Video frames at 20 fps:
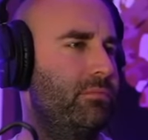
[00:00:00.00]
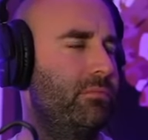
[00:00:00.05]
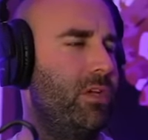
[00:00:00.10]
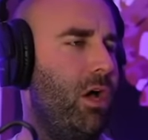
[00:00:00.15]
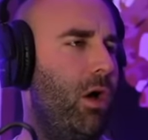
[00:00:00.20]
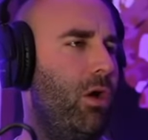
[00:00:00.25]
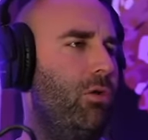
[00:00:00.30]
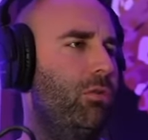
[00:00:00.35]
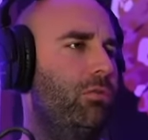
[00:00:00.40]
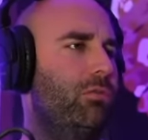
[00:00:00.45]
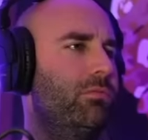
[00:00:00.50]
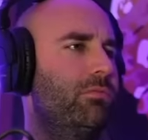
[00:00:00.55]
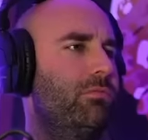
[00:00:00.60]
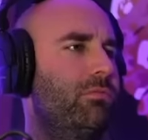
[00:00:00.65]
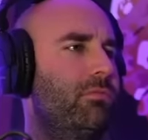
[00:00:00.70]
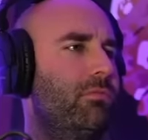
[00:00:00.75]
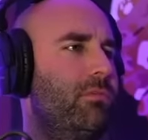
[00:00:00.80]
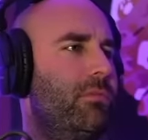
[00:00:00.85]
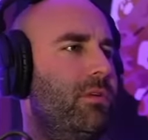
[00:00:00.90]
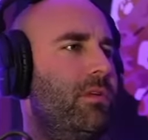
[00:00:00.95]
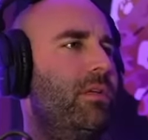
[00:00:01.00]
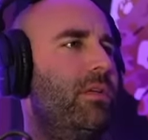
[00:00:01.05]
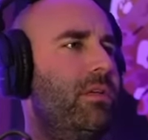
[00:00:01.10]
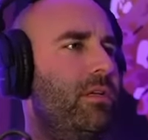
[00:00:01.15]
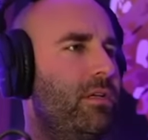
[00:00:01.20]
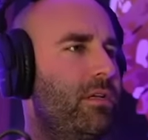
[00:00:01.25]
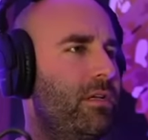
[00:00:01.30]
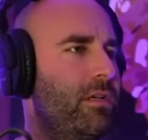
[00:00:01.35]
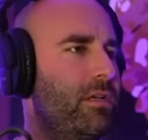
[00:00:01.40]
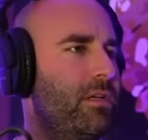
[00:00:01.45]
Oh.
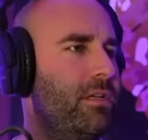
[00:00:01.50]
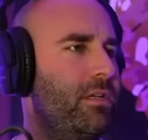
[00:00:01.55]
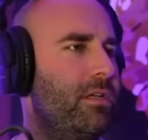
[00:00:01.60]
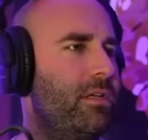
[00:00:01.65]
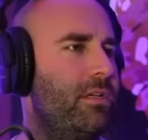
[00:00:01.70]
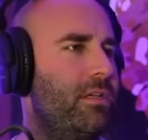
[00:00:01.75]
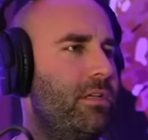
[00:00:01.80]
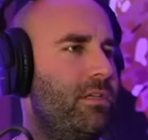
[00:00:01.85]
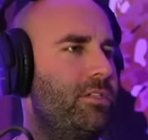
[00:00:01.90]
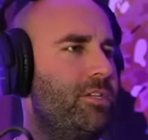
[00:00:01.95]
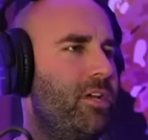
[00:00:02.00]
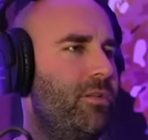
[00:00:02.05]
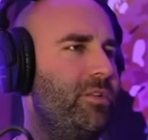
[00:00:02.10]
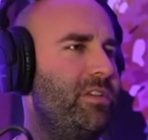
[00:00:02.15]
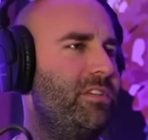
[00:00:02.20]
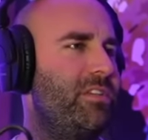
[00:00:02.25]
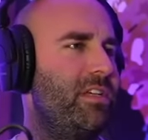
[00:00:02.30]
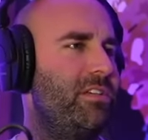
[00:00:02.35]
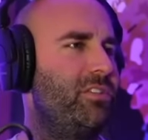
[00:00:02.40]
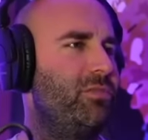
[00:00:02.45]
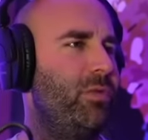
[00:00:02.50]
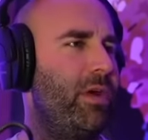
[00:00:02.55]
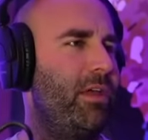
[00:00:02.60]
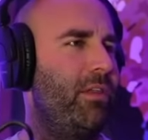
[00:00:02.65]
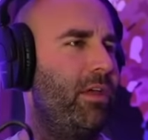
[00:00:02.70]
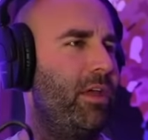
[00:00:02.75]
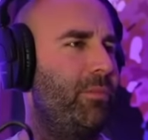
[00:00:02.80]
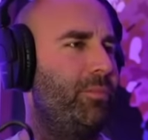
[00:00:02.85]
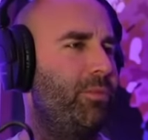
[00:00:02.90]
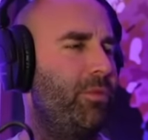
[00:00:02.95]
Gentleman says, do I
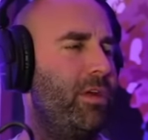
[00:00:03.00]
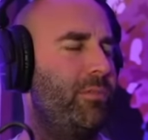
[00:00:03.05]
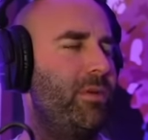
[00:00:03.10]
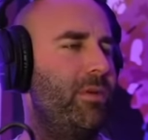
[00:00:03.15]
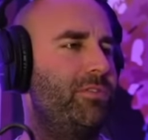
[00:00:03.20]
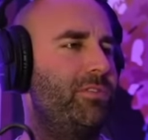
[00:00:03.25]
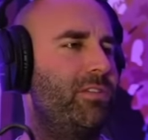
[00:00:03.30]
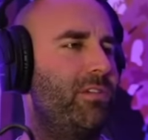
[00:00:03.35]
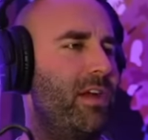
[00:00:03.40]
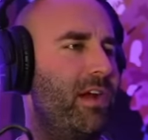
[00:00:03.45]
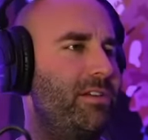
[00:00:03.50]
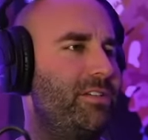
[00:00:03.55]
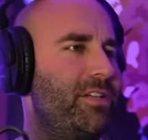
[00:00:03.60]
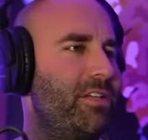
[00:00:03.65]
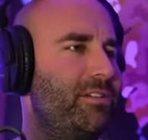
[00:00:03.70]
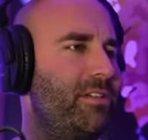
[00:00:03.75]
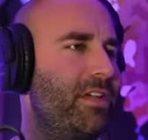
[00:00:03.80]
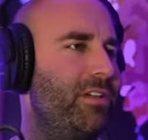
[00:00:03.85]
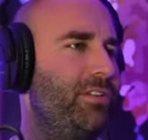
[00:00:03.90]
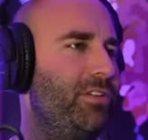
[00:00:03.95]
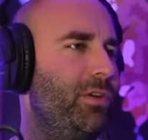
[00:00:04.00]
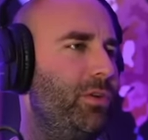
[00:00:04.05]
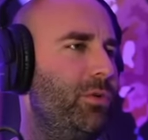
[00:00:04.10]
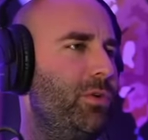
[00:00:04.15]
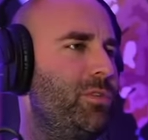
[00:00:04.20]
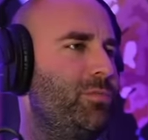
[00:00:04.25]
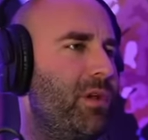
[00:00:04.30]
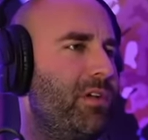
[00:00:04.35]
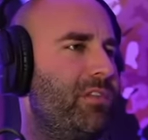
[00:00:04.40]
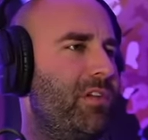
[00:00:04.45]
like Primo cigars? Yes, I do.
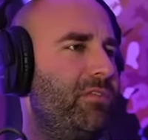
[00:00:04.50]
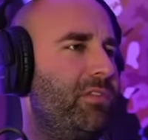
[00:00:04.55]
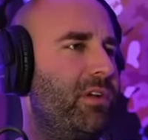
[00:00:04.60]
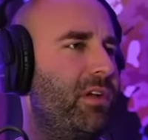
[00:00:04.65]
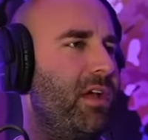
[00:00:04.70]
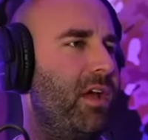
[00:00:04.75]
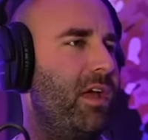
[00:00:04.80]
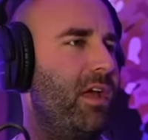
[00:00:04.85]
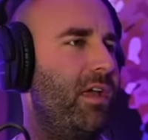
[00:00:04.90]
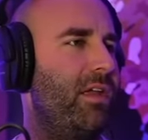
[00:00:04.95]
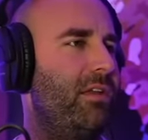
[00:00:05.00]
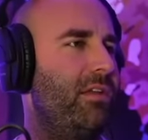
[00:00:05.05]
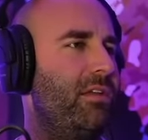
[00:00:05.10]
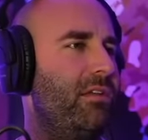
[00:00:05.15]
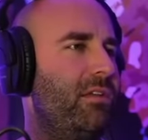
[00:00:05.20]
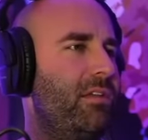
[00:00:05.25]
What's my favorite kind?